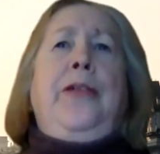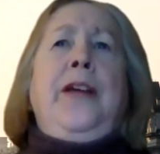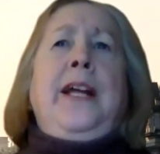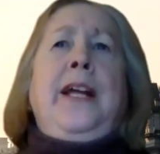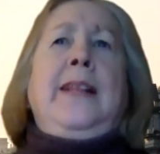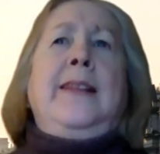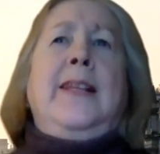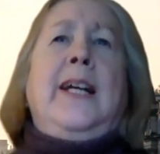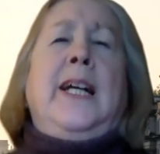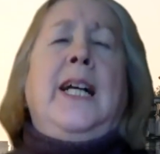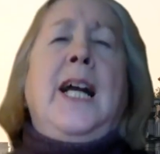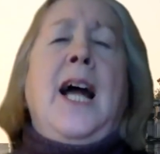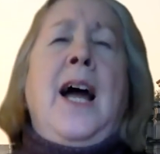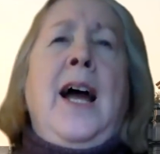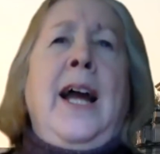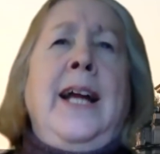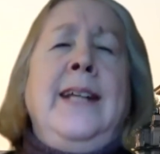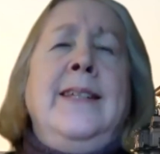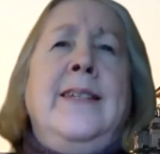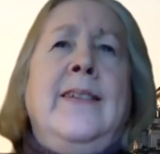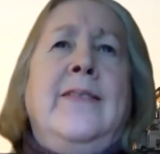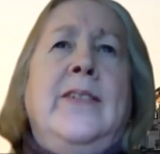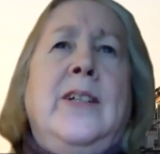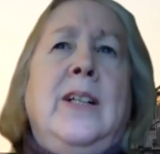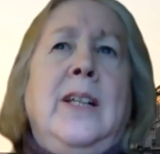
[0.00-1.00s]
the
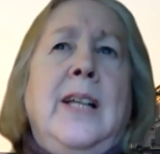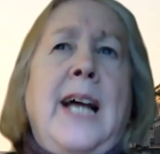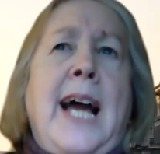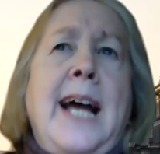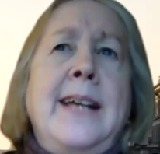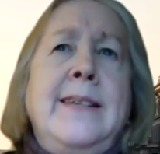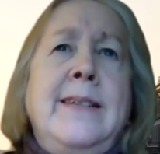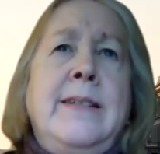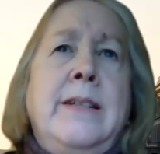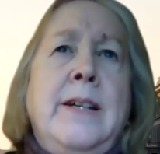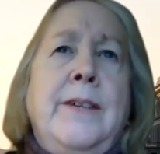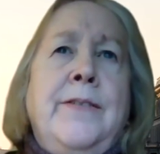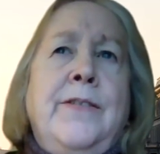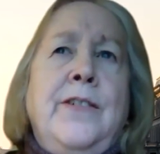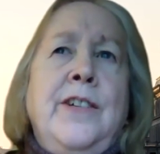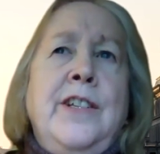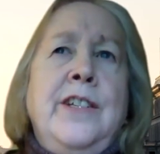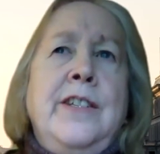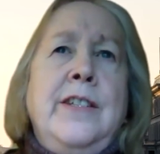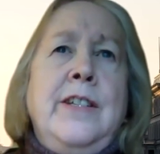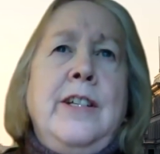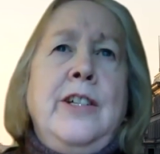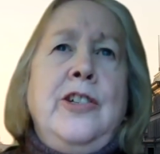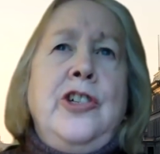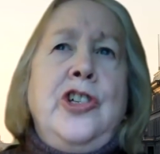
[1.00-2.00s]
kinds of class
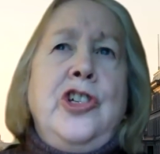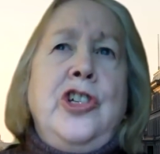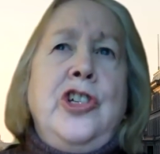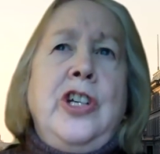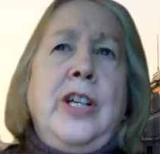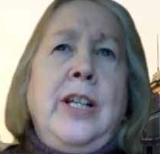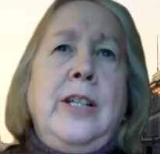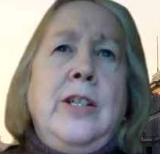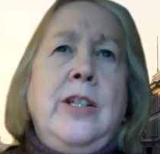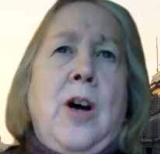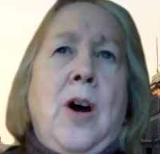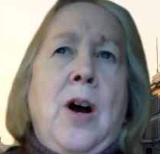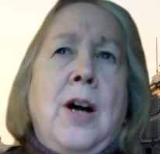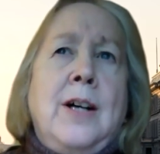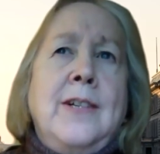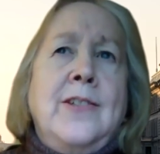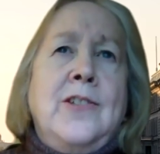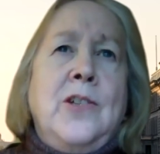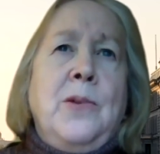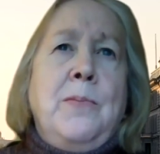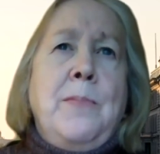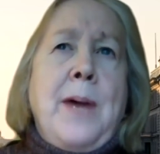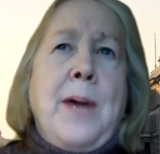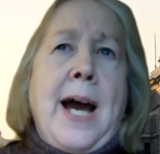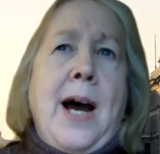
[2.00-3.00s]
differences she talks
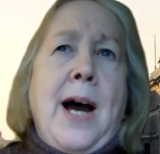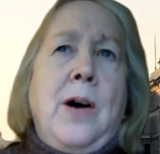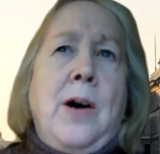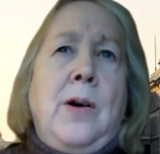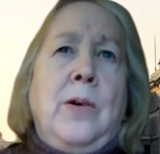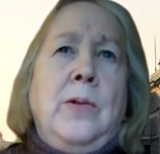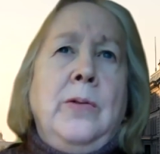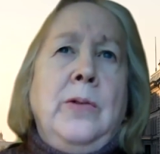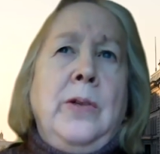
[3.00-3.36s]
about